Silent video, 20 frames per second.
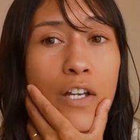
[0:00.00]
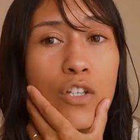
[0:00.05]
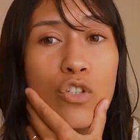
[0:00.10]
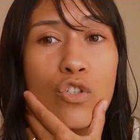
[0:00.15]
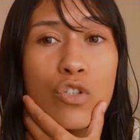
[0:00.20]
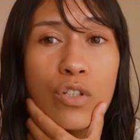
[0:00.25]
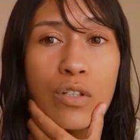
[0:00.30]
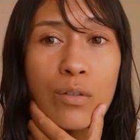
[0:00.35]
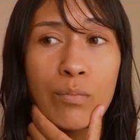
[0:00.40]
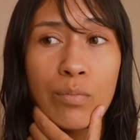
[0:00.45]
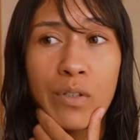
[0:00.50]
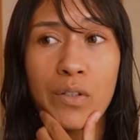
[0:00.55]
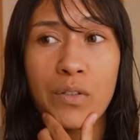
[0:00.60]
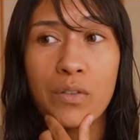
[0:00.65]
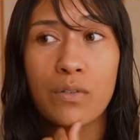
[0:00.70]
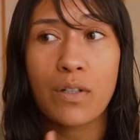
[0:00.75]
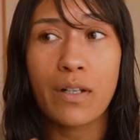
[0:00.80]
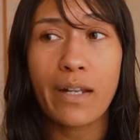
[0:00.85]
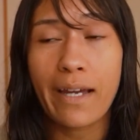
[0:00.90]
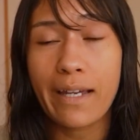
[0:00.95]

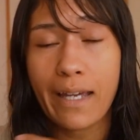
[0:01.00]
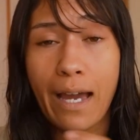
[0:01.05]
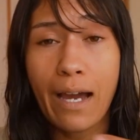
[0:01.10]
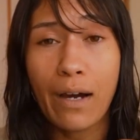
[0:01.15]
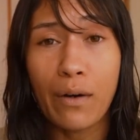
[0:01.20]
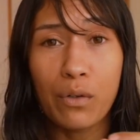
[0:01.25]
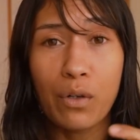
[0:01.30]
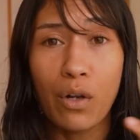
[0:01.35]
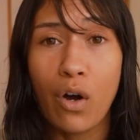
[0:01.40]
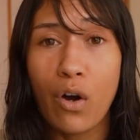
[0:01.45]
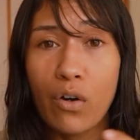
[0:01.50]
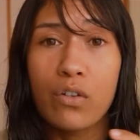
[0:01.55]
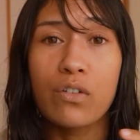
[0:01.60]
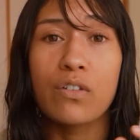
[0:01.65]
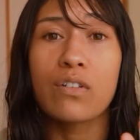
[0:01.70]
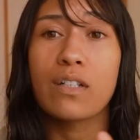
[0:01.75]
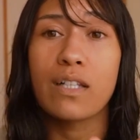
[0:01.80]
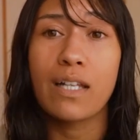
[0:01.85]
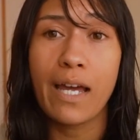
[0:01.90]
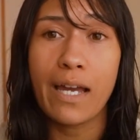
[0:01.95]
attribute like our
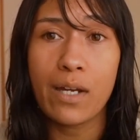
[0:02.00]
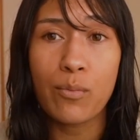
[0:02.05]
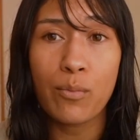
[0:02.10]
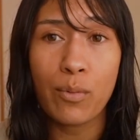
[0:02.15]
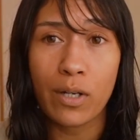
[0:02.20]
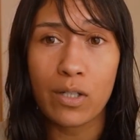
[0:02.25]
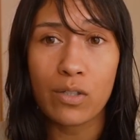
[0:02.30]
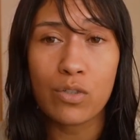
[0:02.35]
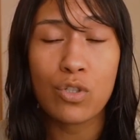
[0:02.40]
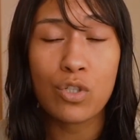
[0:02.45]
long labor